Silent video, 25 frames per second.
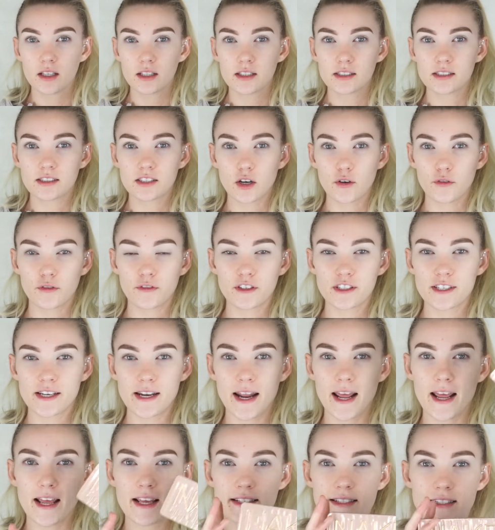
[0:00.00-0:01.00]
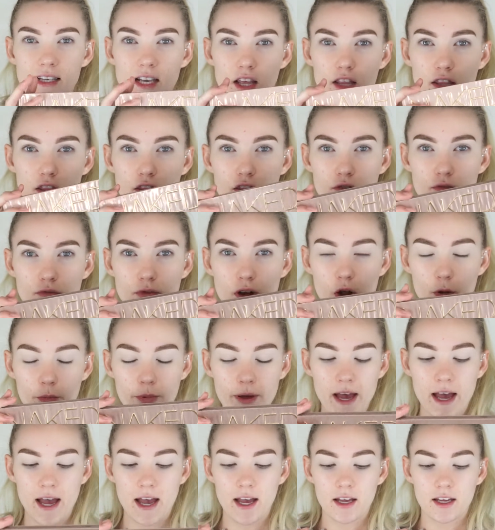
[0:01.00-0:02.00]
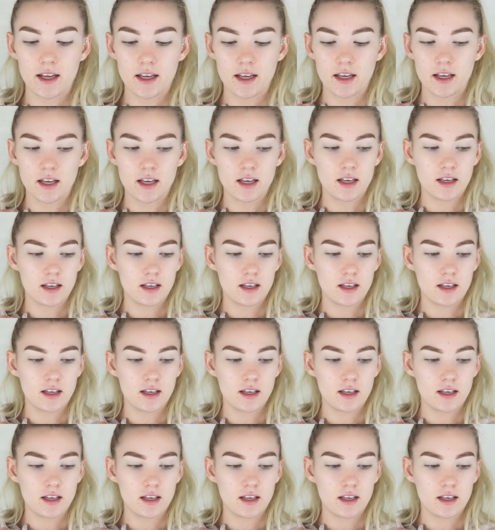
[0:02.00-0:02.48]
So for today's throwback